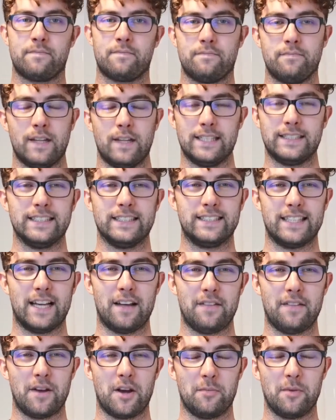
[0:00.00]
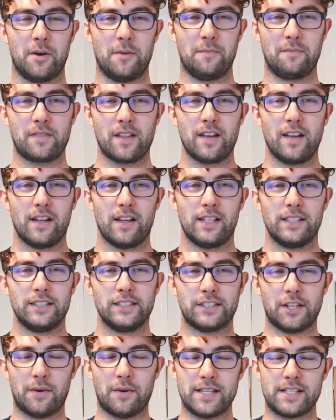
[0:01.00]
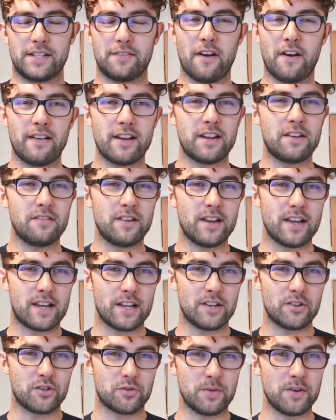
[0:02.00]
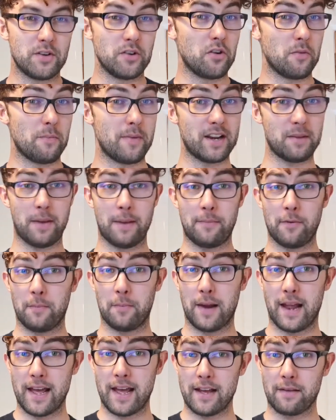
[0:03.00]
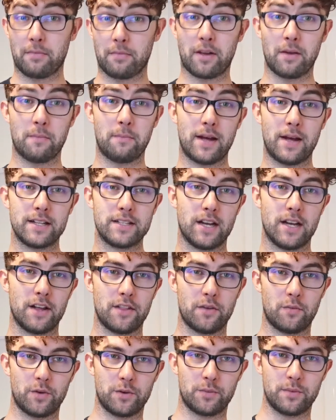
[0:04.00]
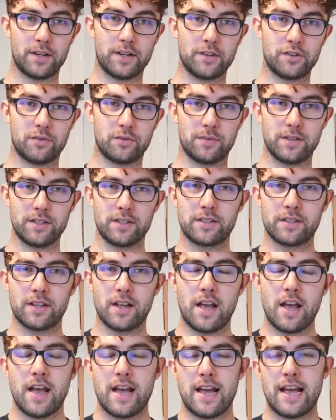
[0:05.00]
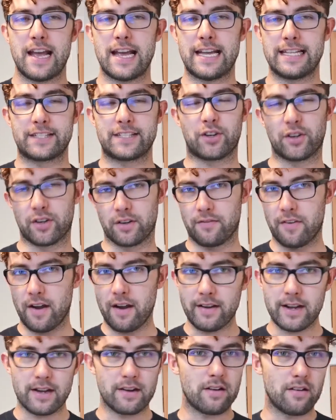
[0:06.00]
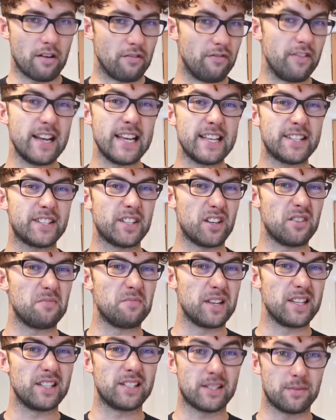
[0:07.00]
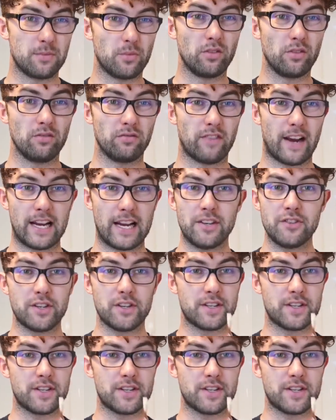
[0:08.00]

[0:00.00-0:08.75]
That's the sound of the oboe. So it's a very unique instrument. Not many people play it compared to other woodwind instruments. It's got a reasonably small range.